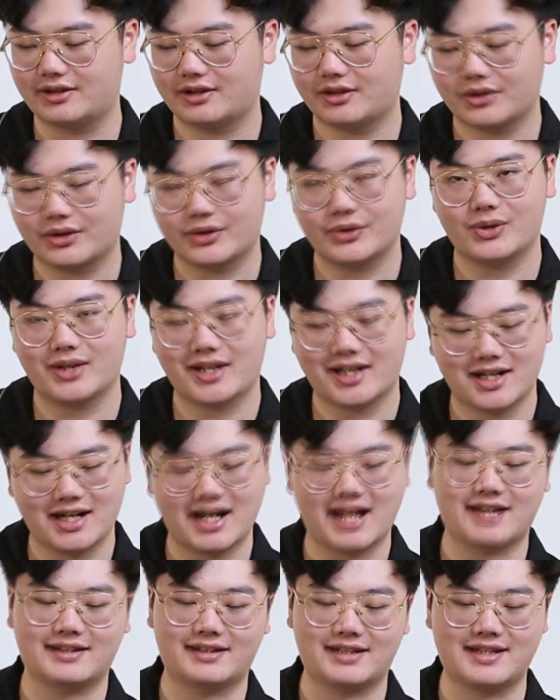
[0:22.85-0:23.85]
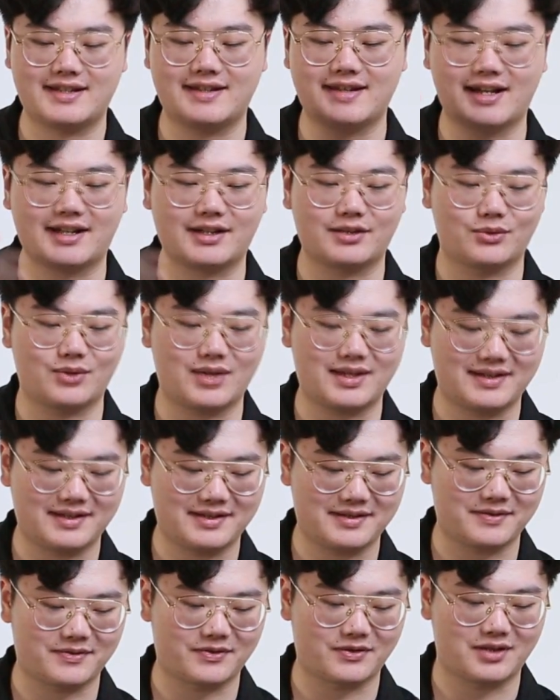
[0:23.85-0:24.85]
Diculer and the second one
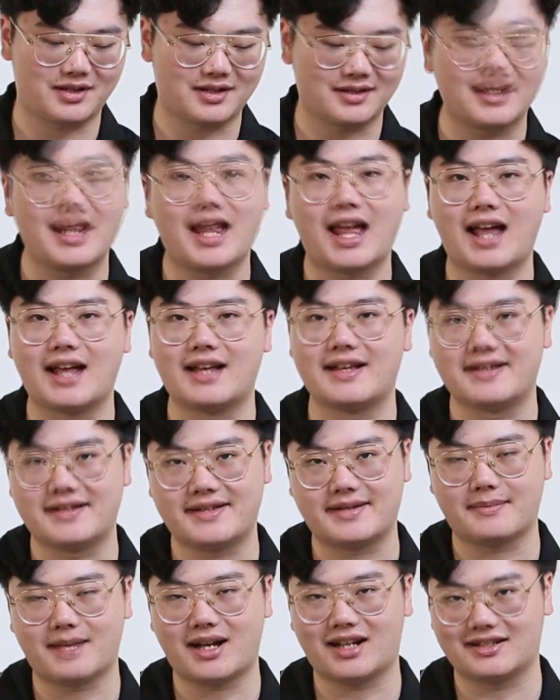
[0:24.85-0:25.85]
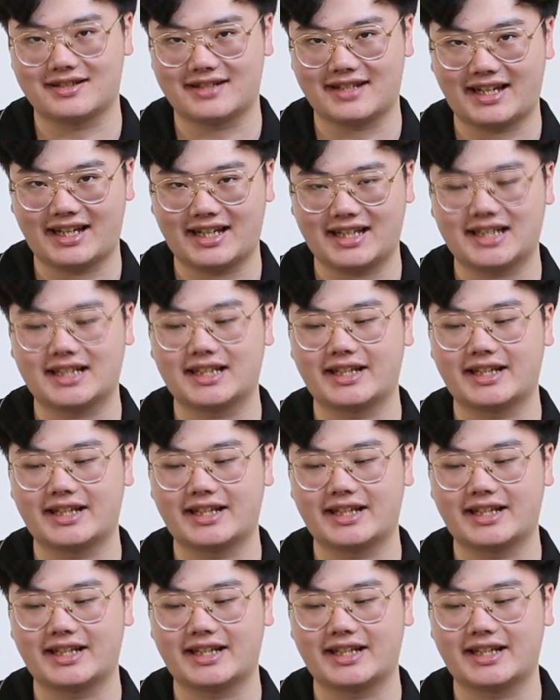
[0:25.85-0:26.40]
is from Smalody.